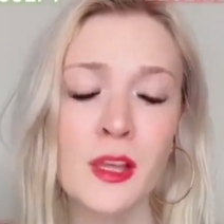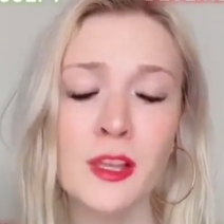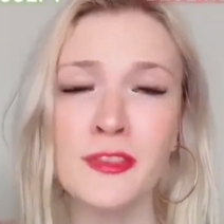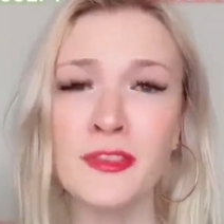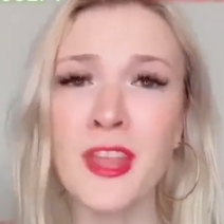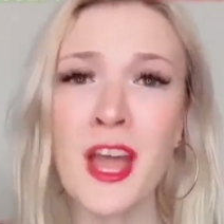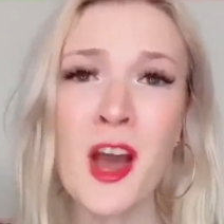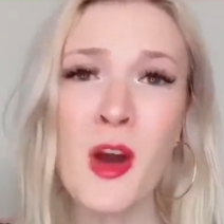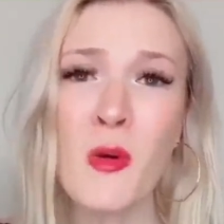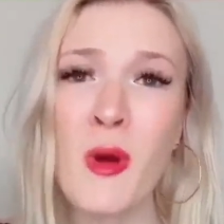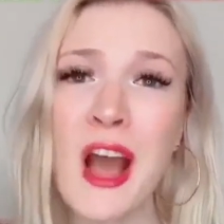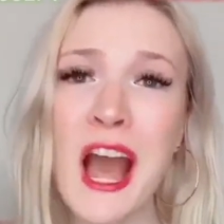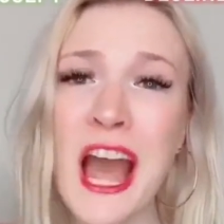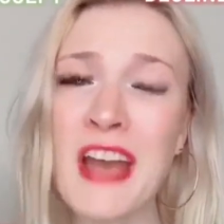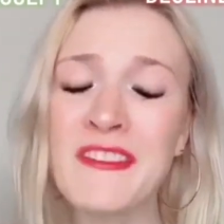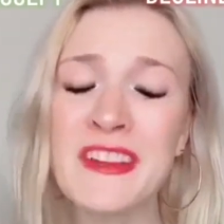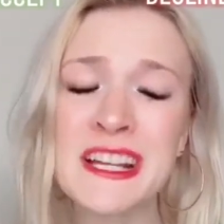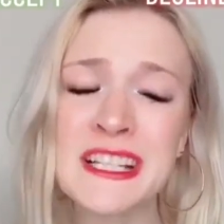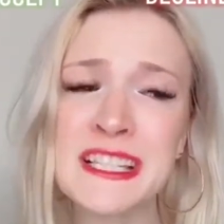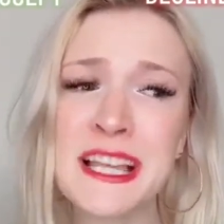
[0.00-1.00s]
No, I
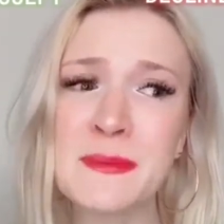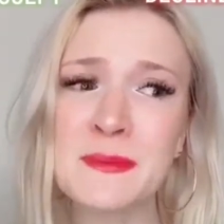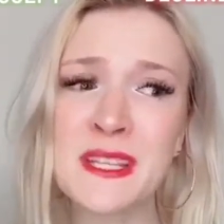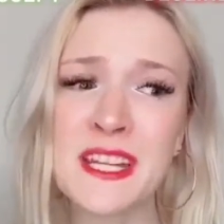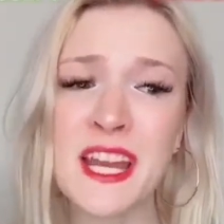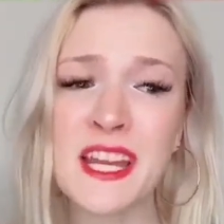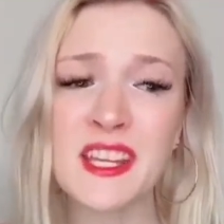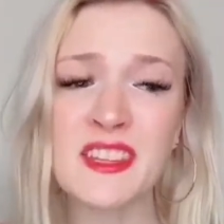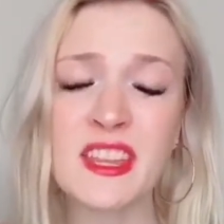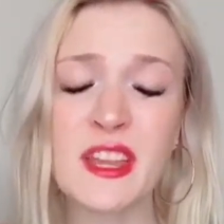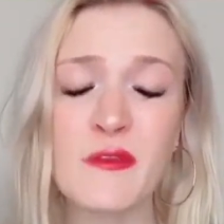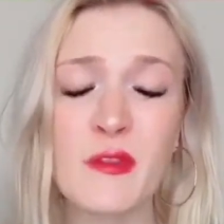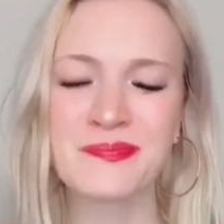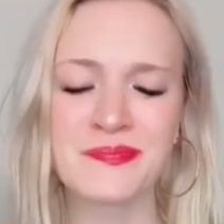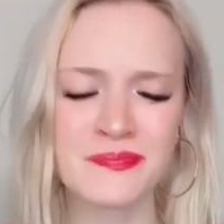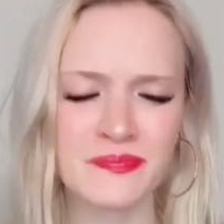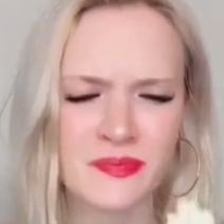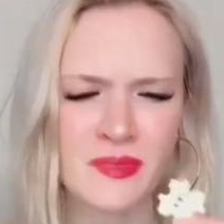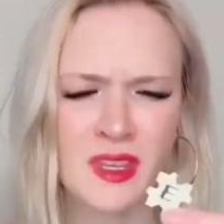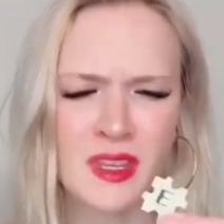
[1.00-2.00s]
haven't accepted anything from...
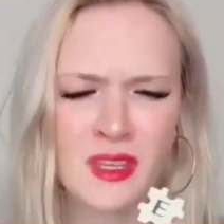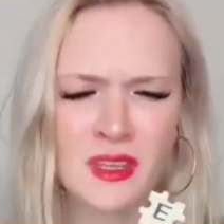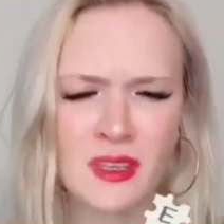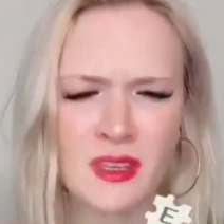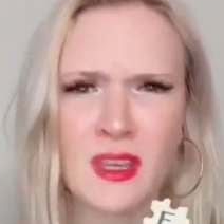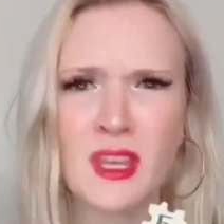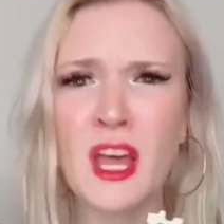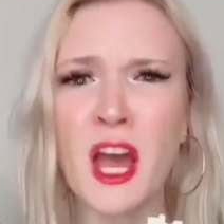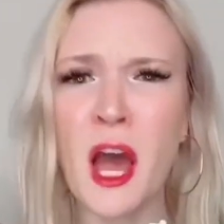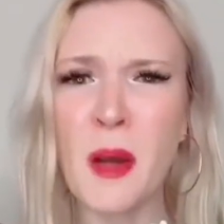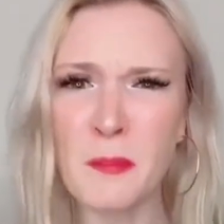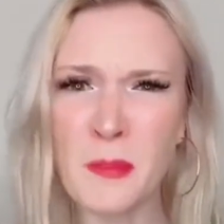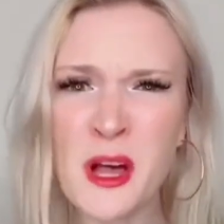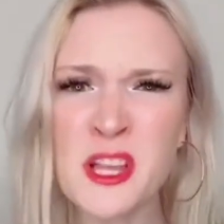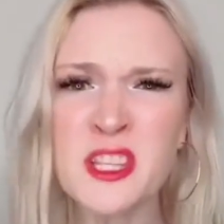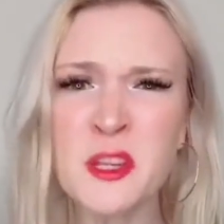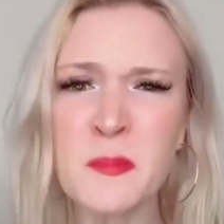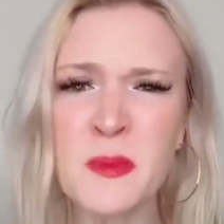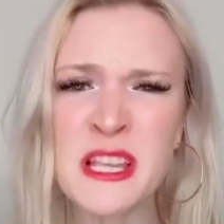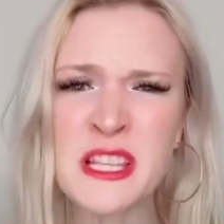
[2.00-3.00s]
a
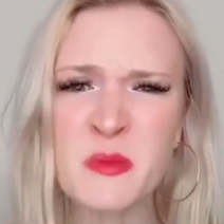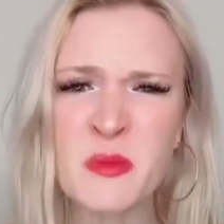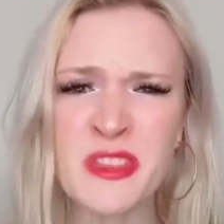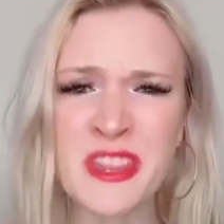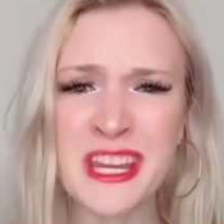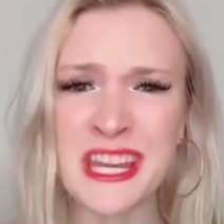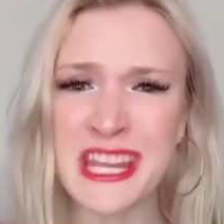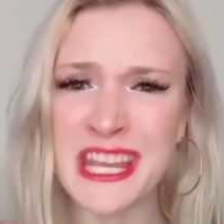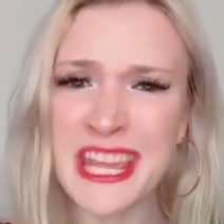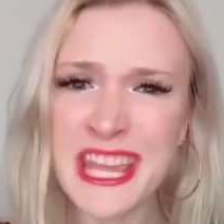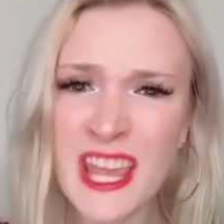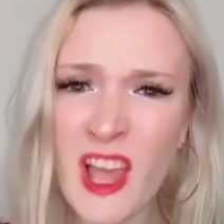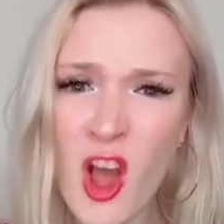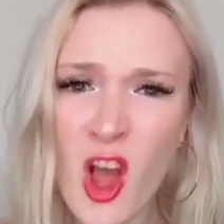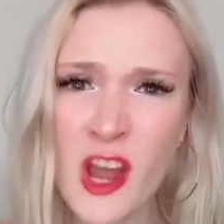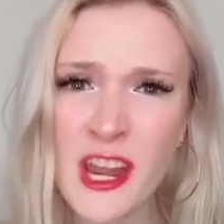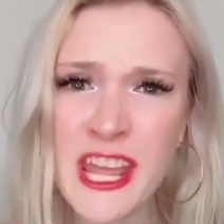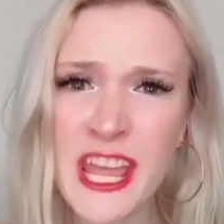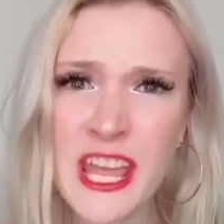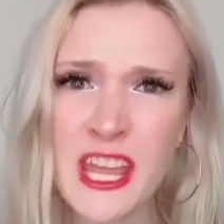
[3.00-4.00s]
puzzle piece with an E on
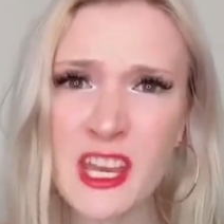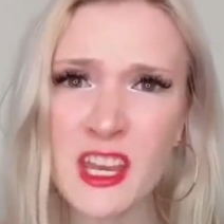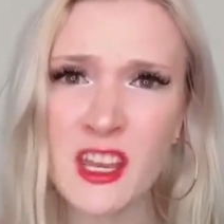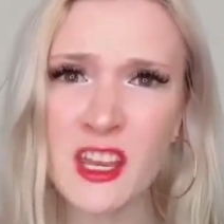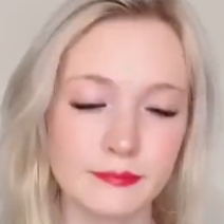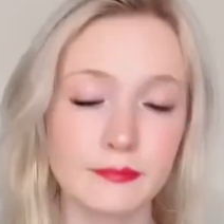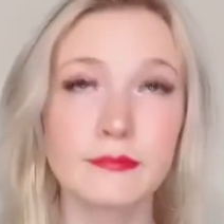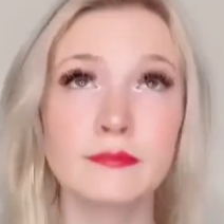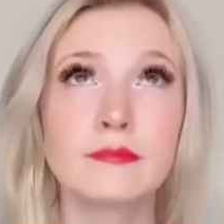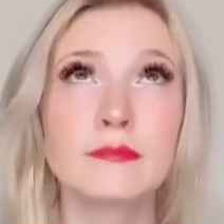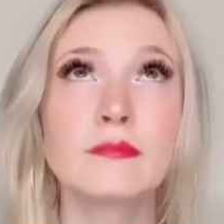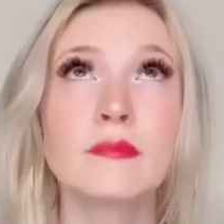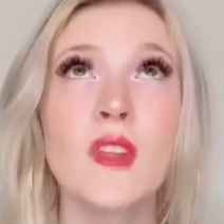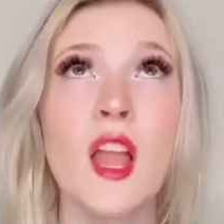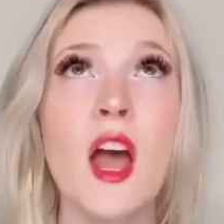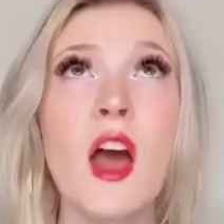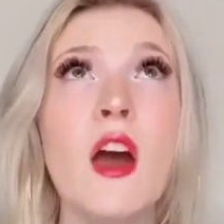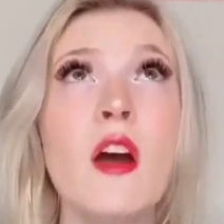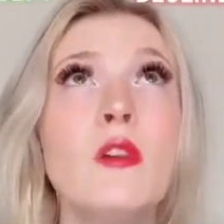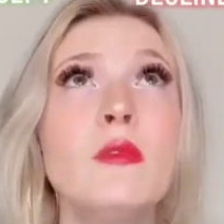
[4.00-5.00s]
it.
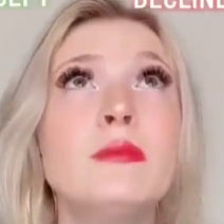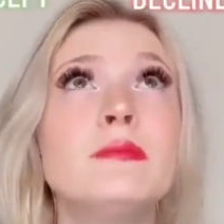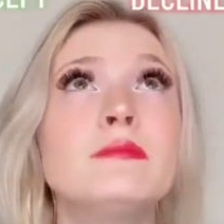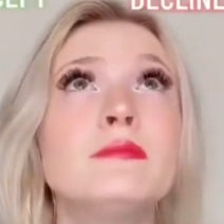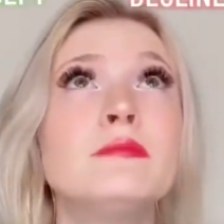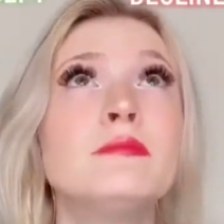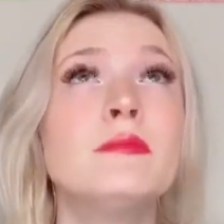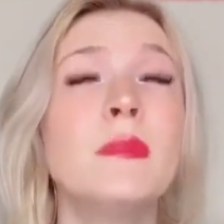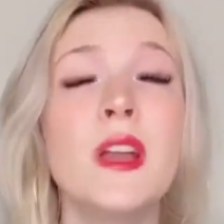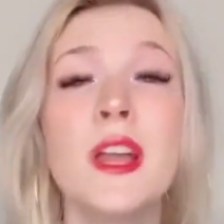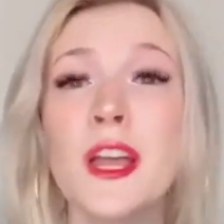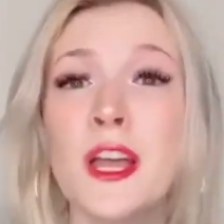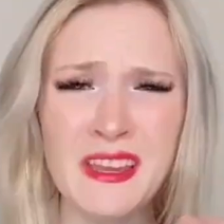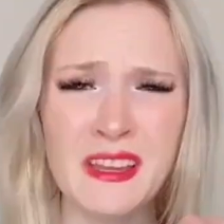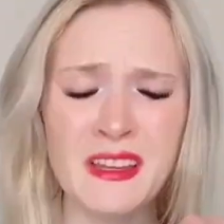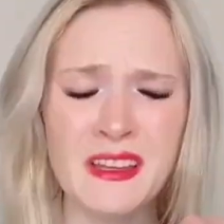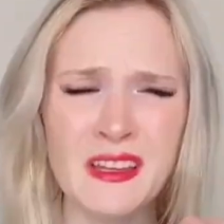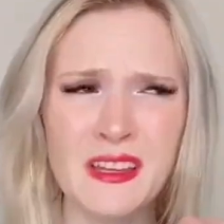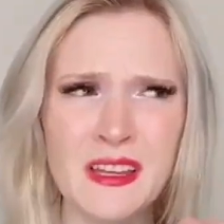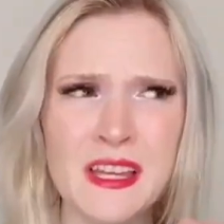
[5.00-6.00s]
Oh.
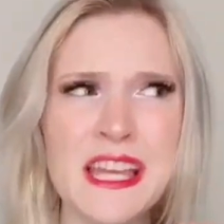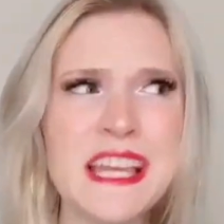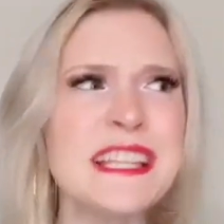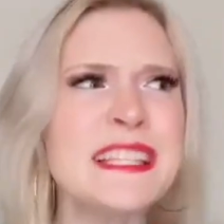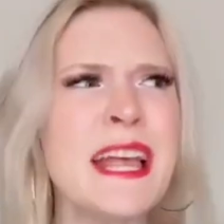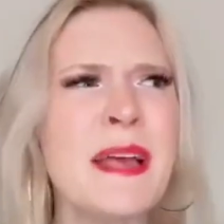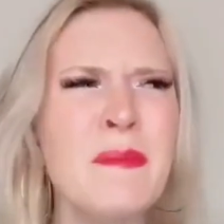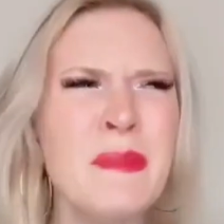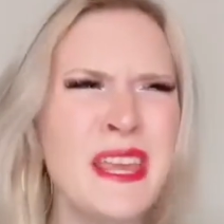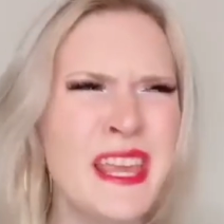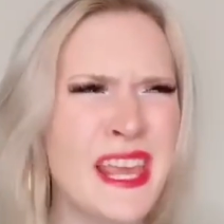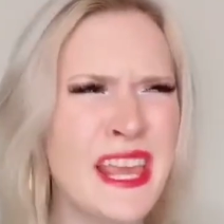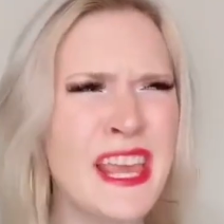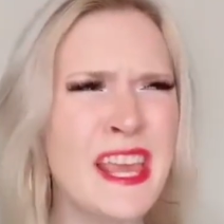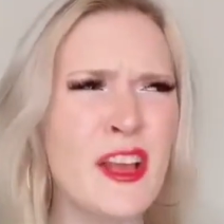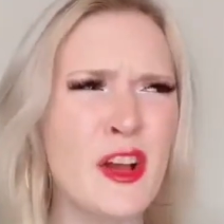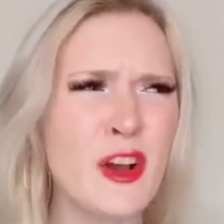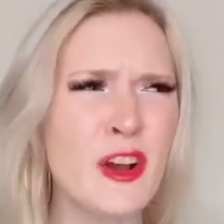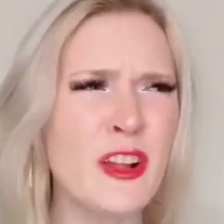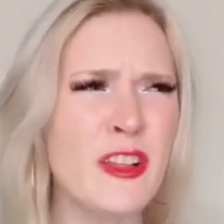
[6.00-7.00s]
He sent me E
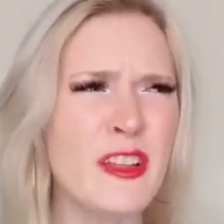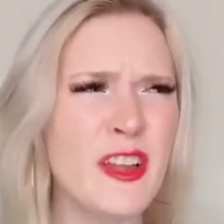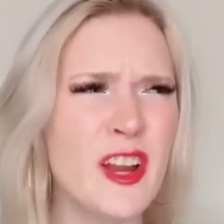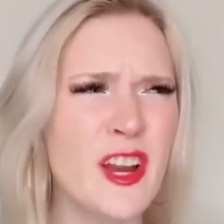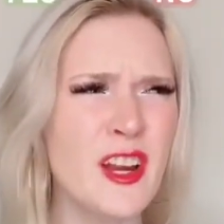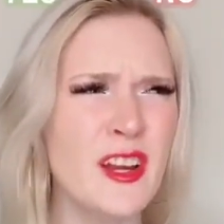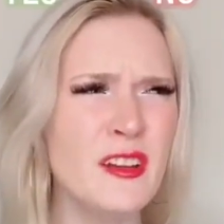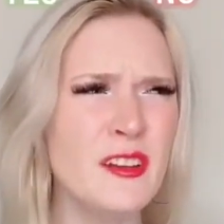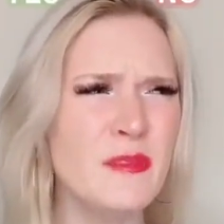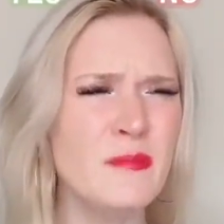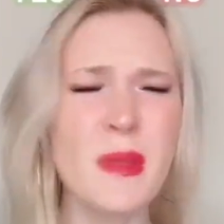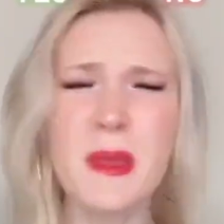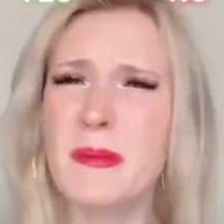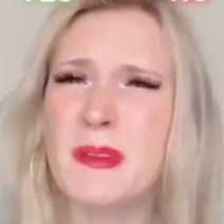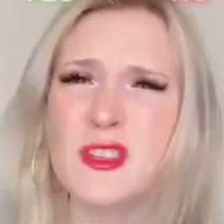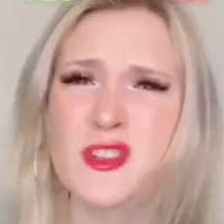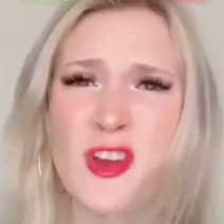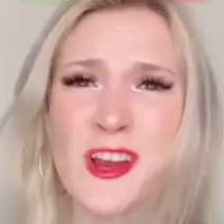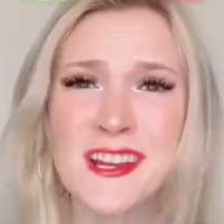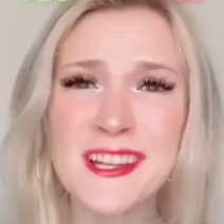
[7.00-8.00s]
earlier. Maybe he's
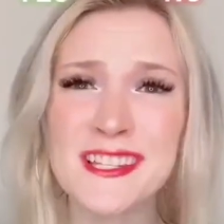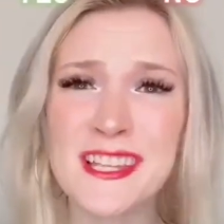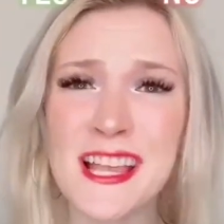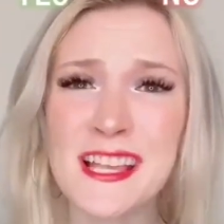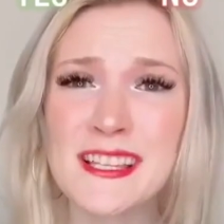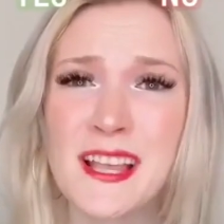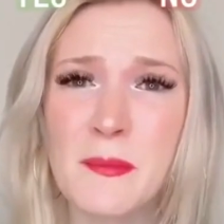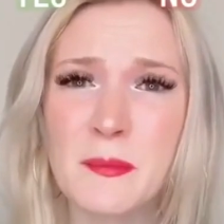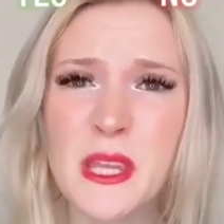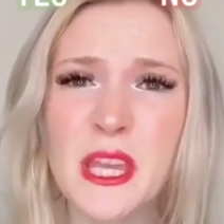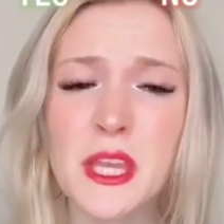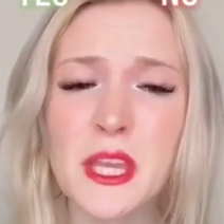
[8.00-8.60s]
trying to say something?